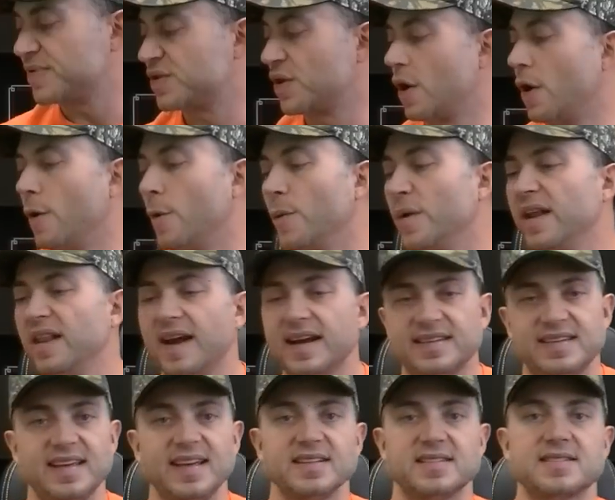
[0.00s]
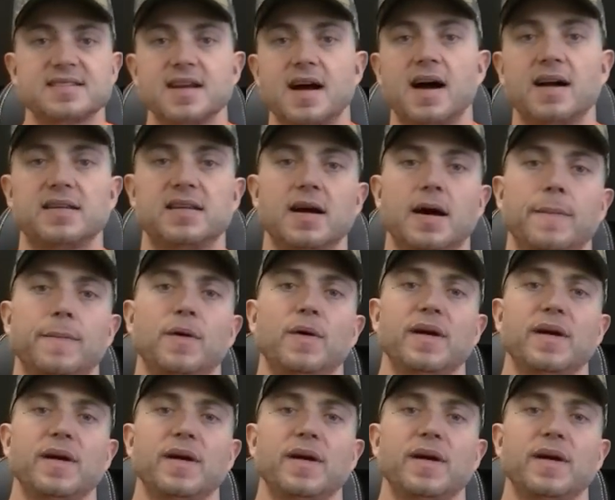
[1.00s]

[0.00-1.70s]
so we like to get stocked up.